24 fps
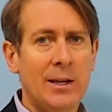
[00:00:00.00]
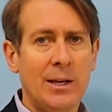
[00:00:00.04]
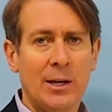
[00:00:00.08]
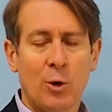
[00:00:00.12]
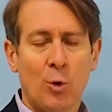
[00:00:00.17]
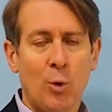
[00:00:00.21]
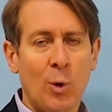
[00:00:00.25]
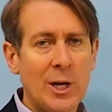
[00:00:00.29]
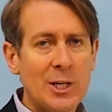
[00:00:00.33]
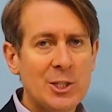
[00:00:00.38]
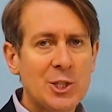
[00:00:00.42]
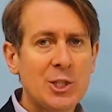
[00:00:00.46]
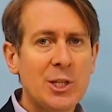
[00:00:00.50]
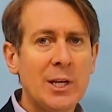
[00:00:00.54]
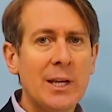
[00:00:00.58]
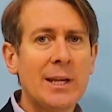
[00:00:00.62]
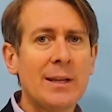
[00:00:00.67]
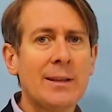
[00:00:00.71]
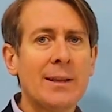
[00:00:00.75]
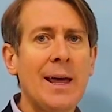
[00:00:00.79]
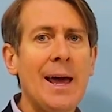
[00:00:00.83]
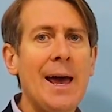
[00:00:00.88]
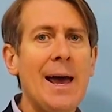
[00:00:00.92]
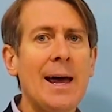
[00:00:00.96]

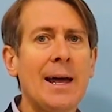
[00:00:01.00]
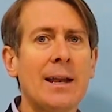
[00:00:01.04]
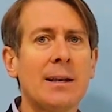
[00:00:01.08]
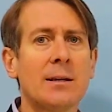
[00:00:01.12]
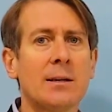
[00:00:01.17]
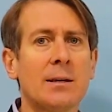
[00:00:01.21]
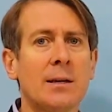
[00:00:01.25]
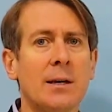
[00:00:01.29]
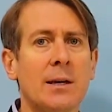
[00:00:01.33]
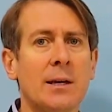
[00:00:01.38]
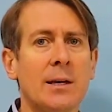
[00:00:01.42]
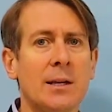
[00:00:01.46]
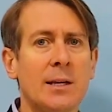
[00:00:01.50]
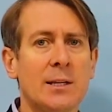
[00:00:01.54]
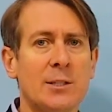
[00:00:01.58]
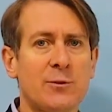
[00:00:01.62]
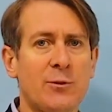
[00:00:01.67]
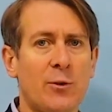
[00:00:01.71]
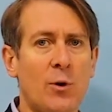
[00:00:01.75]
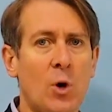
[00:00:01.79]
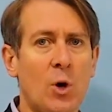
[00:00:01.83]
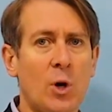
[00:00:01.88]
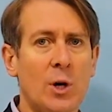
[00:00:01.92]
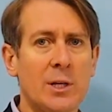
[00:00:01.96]
questioning that as
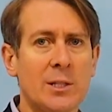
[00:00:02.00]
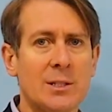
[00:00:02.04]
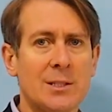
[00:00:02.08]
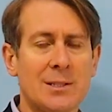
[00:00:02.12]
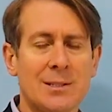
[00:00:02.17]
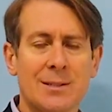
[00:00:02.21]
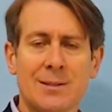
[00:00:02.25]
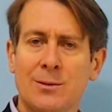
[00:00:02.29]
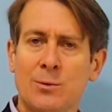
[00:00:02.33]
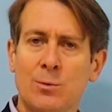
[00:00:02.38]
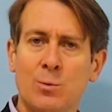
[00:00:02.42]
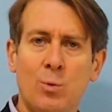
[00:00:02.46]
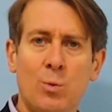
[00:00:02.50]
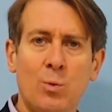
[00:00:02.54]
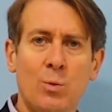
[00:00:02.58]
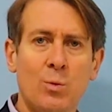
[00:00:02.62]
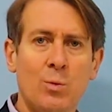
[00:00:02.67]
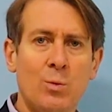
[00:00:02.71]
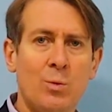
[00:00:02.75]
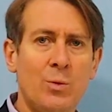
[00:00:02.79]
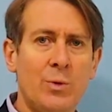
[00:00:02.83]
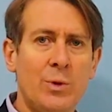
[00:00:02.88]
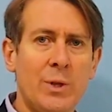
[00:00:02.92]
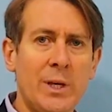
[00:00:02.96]
far as
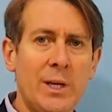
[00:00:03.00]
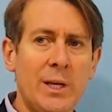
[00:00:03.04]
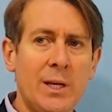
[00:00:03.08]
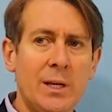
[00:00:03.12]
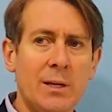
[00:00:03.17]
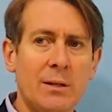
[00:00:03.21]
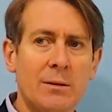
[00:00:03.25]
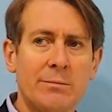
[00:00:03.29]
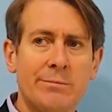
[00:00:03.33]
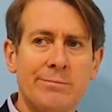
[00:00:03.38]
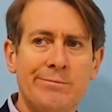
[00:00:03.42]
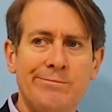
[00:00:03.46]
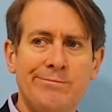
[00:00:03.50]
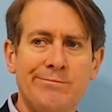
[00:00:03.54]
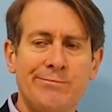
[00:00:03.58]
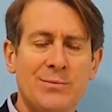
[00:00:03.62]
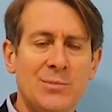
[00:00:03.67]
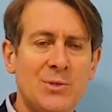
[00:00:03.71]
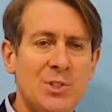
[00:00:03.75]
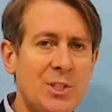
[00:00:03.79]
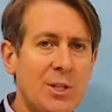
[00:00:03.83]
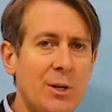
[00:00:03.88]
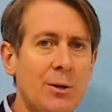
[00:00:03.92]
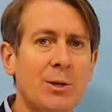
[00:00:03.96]
the
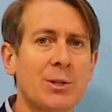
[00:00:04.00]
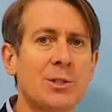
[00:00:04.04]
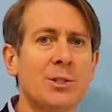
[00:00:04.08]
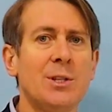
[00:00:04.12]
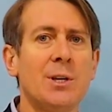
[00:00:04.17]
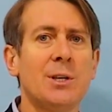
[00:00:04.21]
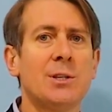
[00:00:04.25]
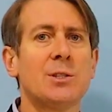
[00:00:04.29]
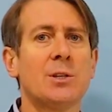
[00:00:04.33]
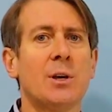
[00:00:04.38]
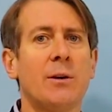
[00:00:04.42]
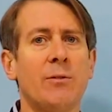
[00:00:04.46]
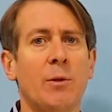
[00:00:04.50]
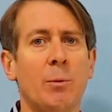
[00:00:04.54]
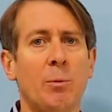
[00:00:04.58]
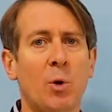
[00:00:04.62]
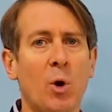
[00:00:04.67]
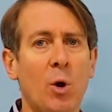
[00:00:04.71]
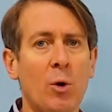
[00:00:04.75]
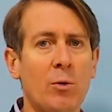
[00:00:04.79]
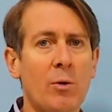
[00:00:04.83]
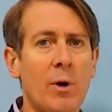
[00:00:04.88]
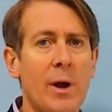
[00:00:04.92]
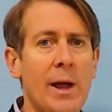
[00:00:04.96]
seriousness of the
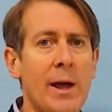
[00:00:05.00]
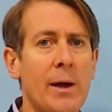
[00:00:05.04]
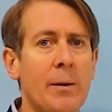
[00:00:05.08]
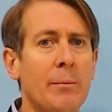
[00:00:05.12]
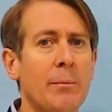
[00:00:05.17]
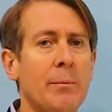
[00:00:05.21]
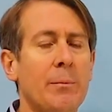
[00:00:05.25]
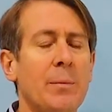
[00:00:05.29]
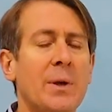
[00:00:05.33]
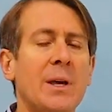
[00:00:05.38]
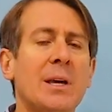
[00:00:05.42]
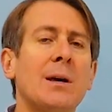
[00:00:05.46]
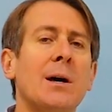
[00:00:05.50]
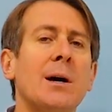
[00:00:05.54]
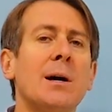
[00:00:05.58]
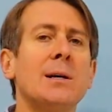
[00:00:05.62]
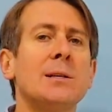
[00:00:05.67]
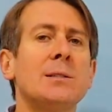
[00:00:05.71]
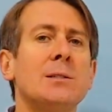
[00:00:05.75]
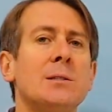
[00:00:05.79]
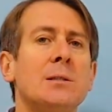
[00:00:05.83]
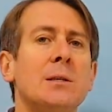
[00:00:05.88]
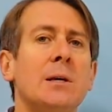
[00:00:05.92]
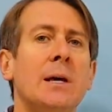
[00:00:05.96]
program,
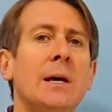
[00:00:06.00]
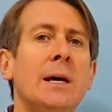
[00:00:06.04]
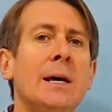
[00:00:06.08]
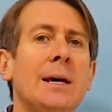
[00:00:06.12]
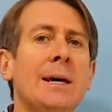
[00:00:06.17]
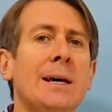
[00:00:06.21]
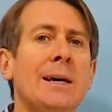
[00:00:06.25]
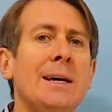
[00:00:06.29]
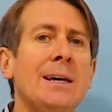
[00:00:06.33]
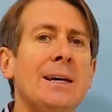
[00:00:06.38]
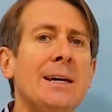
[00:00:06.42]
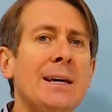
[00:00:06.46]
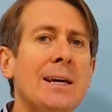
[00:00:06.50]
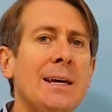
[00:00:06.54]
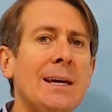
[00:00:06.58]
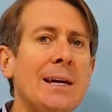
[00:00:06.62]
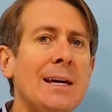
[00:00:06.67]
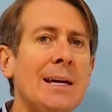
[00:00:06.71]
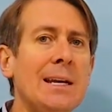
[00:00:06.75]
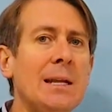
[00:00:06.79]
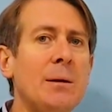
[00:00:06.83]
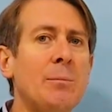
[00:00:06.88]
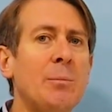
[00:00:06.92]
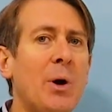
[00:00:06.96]
because
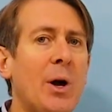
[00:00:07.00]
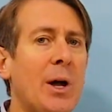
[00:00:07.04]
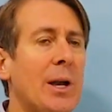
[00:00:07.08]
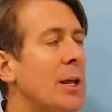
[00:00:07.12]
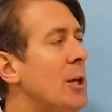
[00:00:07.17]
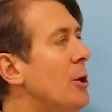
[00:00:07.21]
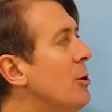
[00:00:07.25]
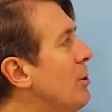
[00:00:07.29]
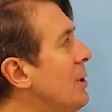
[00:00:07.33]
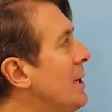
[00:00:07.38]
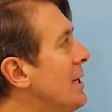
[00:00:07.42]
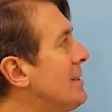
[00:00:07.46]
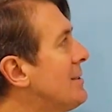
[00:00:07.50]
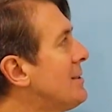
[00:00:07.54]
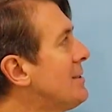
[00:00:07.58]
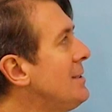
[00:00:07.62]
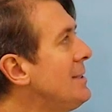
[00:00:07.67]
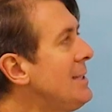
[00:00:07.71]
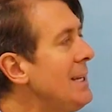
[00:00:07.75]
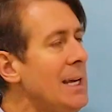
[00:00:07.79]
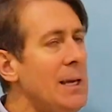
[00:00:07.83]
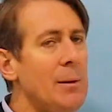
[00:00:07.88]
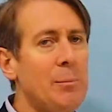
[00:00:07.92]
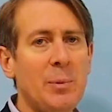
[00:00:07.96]
anybody who gets
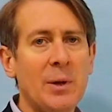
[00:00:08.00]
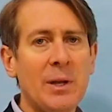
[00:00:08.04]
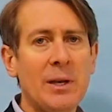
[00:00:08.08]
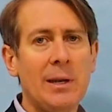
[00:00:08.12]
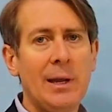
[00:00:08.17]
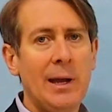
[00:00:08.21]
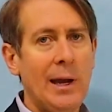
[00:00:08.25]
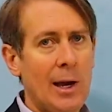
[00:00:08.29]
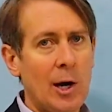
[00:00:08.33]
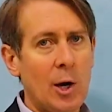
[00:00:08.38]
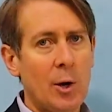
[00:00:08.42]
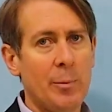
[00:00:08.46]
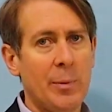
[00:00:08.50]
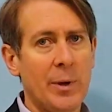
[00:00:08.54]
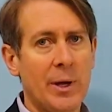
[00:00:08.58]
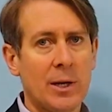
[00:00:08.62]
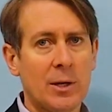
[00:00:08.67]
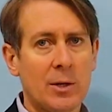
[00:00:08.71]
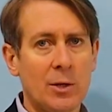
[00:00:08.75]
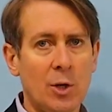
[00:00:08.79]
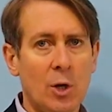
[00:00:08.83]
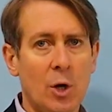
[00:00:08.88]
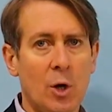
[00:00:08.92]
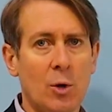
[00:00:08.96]
deep into
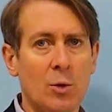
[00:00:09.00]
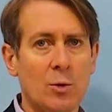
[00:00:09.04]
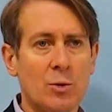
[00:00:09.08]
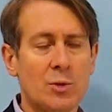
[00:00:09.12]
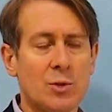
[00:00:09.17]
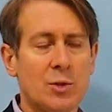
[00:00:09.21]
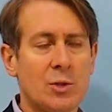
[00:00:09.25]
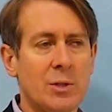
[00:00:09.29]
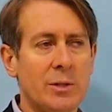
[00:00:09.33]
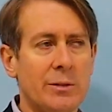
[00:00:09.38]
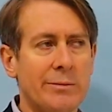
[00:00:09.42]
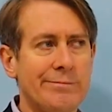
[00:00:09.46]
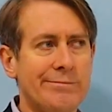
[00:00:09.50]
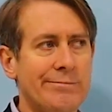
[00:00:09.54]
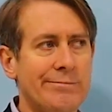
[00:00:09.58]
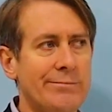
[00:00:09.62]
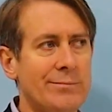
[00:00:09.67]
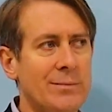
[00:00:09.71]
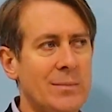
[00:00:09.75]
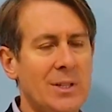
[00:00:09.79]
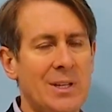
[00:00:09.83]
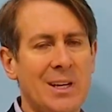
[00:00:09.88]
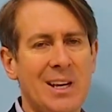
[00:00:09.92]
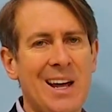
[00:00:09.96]
Arabic knows,
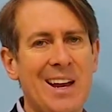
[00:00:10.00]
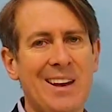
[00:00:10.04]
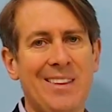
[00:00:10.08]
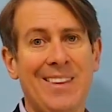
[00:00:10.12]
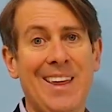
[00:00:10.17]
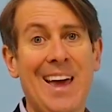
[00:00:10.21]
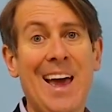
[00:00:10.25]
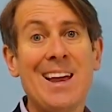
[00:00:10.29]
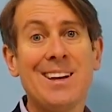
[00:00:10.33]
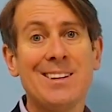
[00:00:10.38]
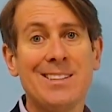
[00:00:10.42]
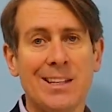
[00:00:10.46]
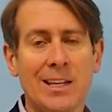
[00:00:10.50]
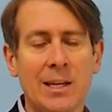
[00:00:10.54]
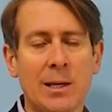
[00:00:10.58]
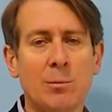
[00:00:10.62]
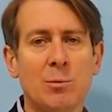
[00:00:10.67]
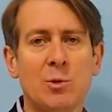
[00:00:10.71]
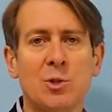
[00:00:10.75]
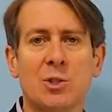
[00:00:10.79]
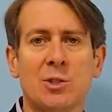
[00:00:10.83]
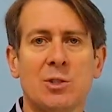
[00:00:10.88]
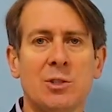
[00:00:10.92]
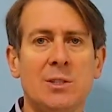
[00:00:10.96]
and not that
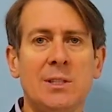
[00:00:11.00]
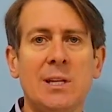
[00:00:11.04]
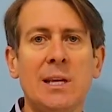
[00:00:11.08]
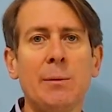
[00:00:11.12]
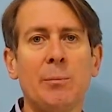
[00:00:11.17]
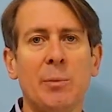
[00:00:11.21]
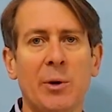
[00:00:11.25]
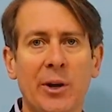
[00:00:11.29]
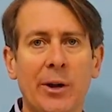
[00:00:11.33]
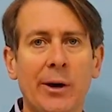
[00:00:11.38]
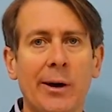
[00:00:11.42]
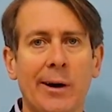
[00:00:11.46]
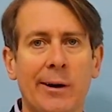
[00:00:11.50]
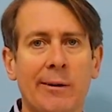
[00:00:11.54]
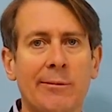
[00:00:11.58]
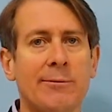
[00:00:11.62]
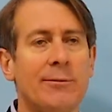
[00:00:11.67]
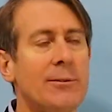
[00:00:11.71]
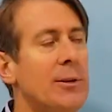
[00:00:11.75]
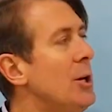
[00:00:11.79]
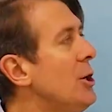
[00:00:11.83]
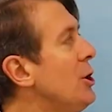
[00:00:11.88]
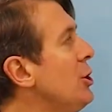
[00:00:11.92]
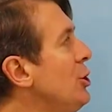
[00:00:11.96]
deep, just deep
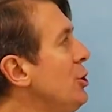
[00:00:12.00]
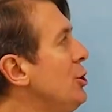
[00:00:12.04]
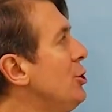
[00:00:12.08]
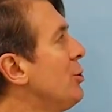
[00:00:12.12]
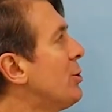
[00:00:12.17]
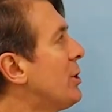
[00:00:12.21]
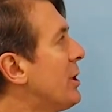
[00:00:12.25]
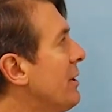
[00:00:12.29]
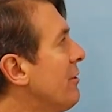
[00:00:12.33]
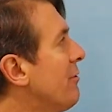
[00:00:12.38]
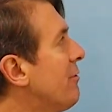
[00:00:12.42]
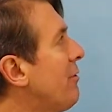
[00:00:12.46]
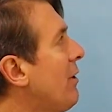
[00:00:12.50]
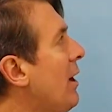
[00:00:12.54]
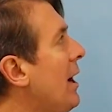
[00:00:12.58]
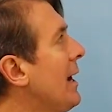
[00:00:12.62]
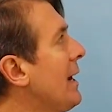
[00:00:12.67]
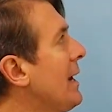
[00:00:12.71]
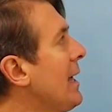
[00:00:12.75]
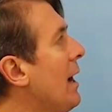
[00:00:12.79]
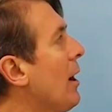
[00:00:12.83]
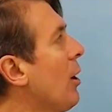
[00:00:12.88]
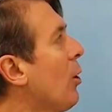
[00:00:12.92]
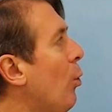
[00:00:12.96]
enough, you can
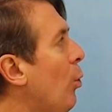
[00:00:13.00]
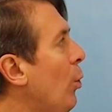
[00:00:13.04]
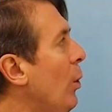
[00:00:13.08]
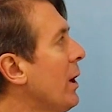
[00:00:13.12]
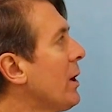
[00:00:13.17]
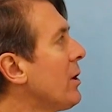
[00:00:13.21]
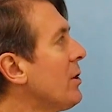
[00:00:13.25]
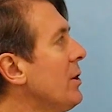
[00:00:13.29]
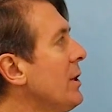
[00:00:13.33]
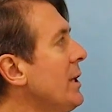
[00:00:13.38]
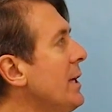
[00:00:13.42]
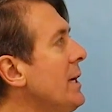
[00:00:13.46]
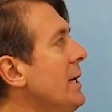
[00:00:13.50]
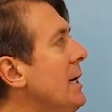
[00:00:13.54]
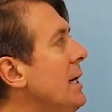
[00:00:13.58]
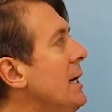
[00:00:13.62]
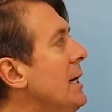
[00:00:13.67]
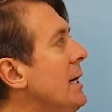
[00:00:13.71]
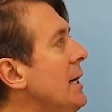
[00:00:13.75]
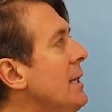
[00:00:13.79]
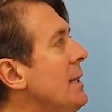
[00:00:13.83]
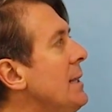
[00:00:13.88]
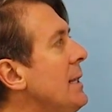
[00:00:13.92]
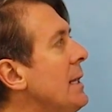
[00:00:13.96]
find out quickly
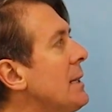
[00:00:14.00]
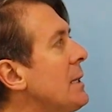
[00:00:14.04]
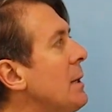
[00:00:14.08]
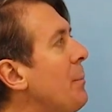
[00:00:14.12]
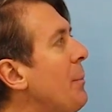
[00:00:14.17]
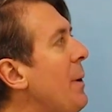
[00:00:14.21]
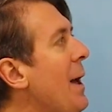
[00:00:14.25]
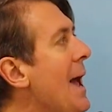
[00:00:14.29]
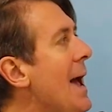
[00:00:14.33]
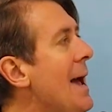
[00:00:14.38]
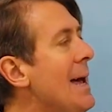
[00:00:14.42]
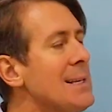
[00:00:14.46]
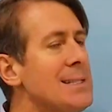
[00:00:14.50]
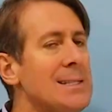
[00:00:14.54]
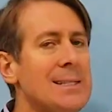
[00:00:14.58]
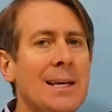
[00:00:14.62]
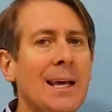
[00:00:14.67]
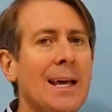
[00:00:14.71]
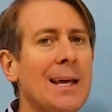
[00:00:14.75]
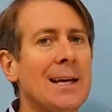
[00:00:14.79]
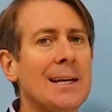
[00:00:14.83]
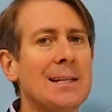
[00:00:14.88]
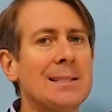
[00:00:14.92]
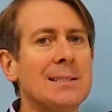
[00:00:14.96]
that the past
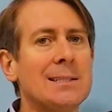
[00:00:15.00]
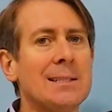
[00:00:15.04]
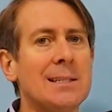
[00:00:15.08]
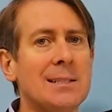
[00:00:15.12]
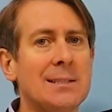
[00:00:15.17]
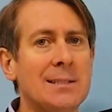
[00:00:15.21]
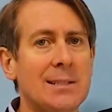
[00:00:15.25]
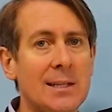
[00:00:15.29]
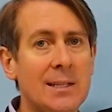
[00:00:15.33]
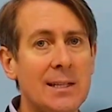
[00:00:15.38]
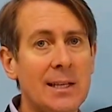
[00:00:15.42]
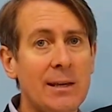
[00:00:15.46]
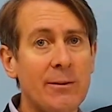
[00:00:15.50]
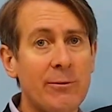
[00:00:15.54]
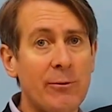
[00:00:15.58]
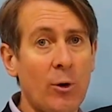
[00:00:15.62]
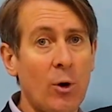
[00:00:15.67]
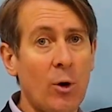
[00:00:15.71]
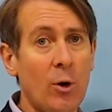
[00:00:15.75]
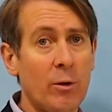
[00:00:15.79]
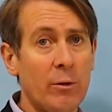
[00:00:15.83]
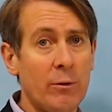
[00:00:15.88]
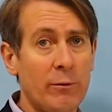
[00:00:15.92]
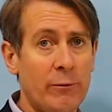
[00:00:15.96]
tense is the
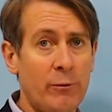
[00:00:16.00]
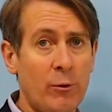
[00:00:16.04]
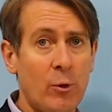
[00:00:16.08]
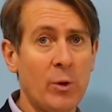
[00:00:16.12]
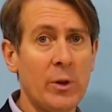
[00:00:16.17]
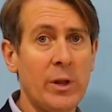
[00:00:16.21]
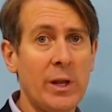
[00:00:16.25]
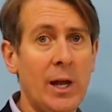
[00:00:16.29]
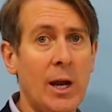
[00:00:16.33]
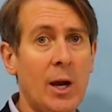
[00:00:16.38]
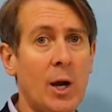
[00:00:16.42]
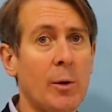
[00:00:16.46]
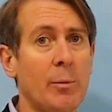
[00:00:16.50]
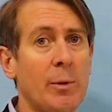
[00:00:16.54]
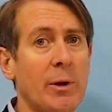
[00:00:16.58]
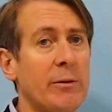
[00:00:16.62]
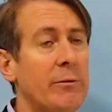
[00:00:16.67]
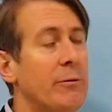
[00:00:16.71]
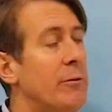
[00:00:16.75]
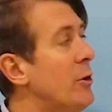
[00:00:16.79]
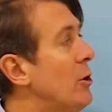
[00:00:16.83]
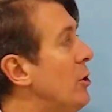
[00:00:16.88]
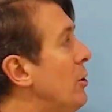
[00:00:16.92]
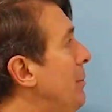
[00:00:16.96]
default for the
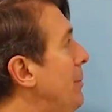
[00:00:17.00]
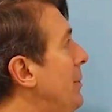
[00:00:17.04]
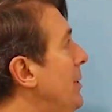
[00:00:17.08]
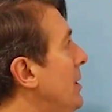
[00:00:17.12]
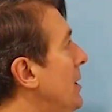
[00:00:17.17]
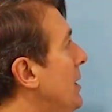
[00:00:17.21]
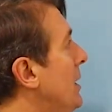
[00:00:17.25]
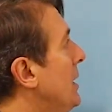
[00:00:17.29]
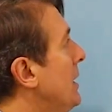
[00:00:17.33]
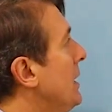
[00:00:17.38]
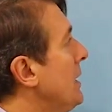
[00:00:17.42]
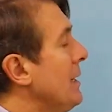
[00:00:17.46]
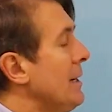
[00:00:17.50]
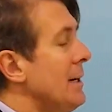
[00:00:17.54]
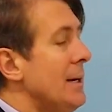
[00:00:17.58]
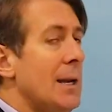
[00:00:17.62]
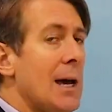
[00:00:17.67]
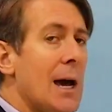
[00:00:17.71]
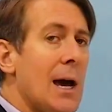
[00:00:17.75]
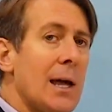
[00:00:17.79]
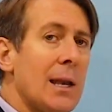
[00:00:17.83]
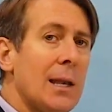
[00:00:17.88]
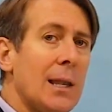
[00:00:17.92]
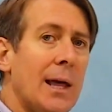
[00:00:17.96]
Arabic verb,
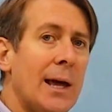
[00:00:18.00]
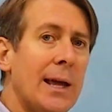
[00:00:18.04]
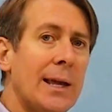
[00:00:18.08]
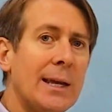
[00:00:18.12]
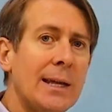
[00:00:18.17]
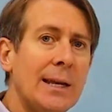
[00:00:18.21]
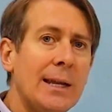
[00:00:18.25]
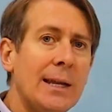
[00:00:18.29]
not like